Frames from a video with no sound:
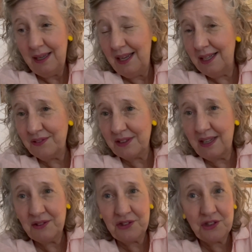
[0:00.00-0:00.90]

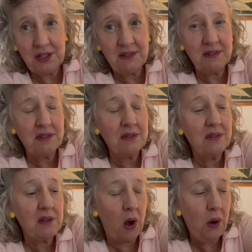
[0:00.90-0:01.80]
it's just
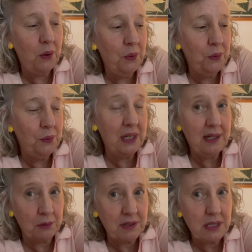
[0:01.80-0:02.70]
so
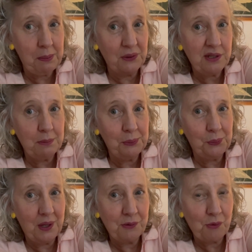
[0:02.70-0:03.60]
irresponsible
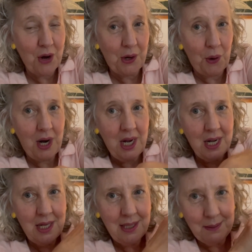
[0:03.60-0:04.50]
and wrong.
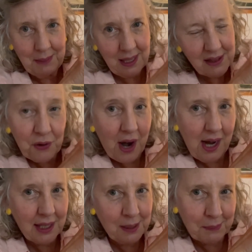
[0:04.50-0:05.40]
My other
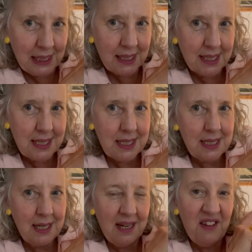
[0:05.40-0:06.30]
argument is,
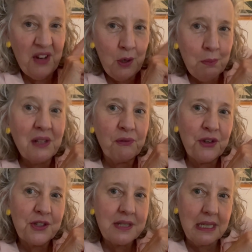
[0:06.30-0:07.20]
if Elle
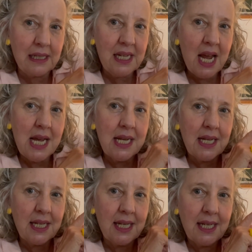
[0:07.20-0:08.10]
Macpherson
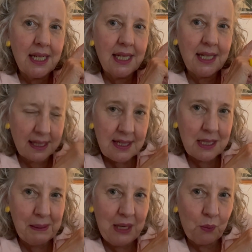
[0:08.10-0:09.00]
gets to
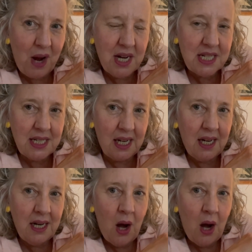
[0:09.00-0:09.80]
be a writer,